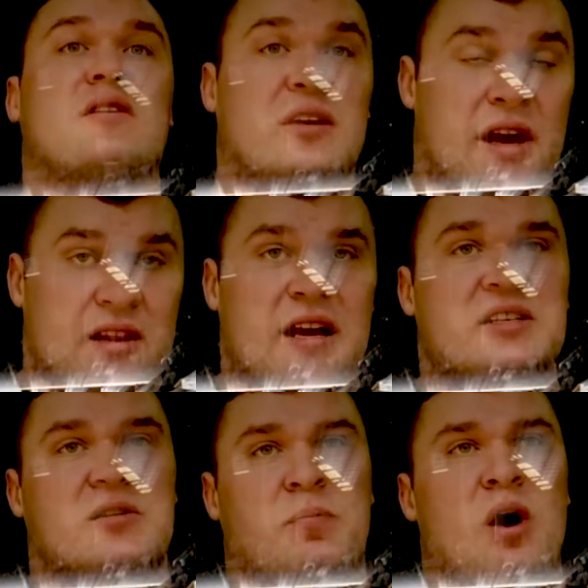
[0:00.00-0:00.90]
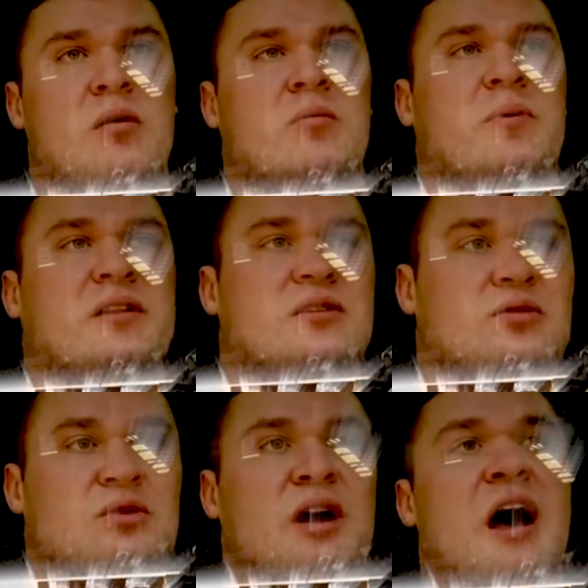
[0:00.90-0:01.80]
Yeah, that's the problem. But
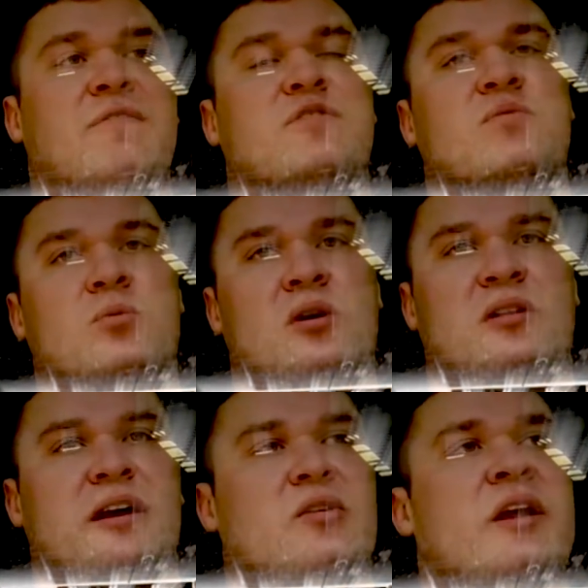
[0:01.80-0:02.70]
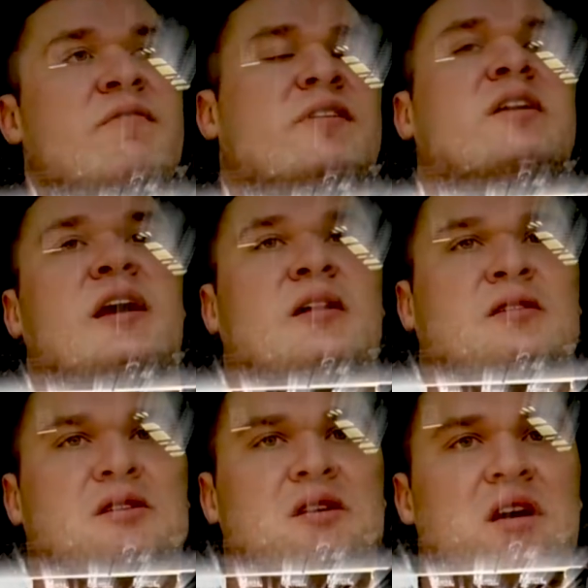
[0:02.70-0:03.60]
you have to work like on everything
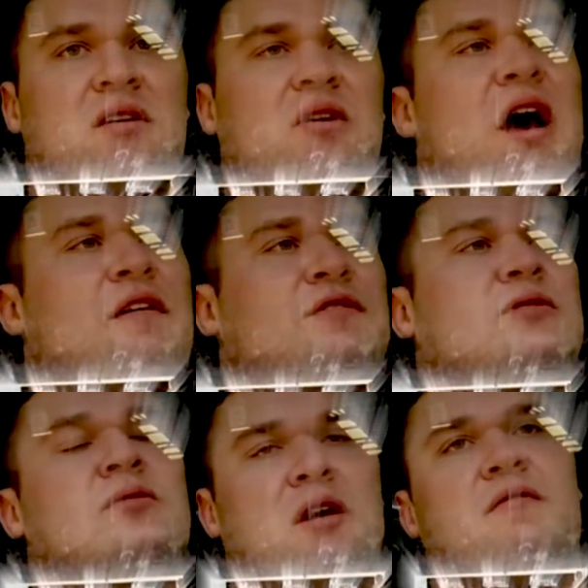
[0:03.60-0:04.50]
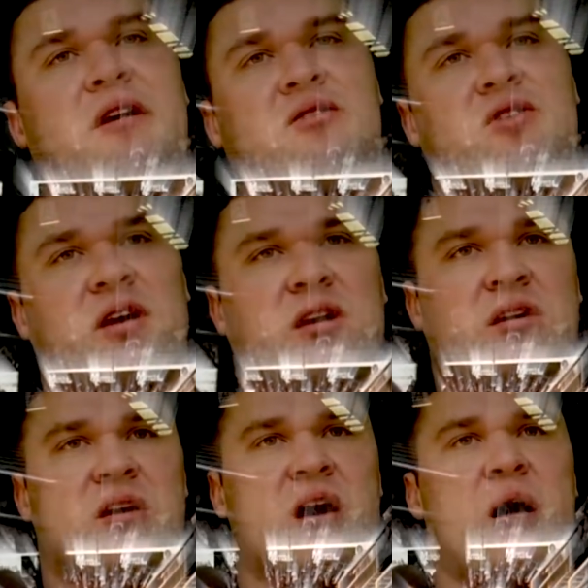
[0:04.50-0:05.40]
else. You have to do the event training.
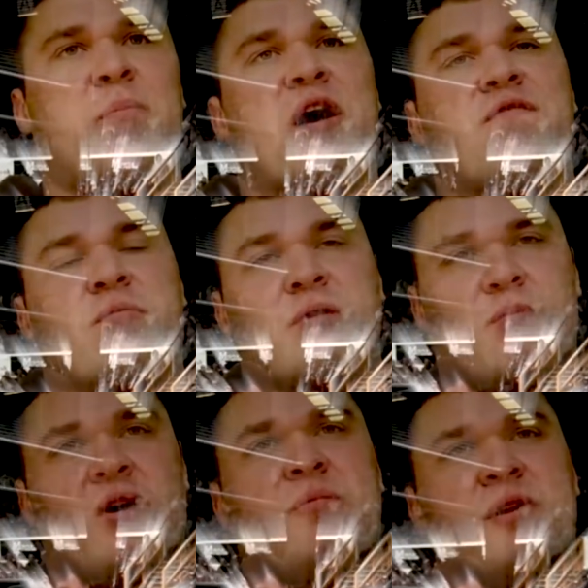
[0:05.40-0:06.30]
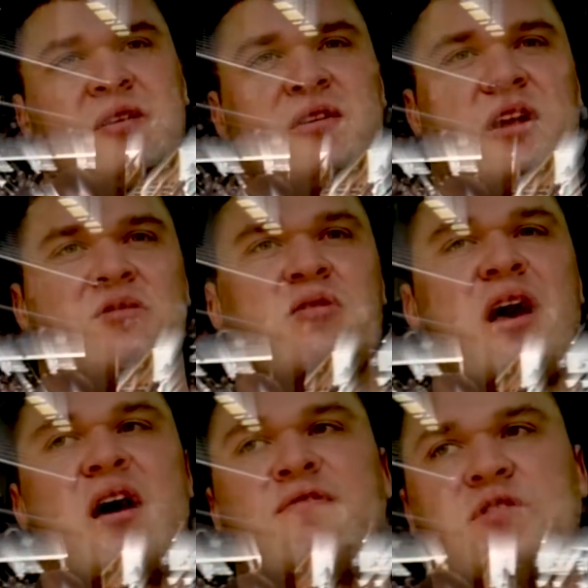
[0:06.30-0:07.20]
Apart from the bodybuilding, that you
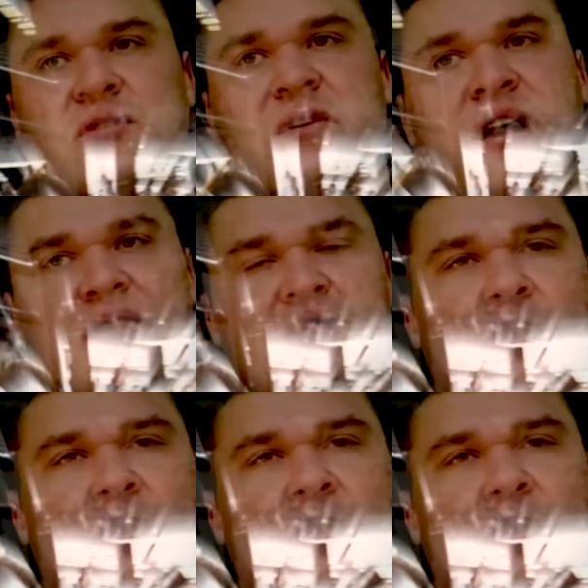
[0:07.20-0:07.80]
have to do that as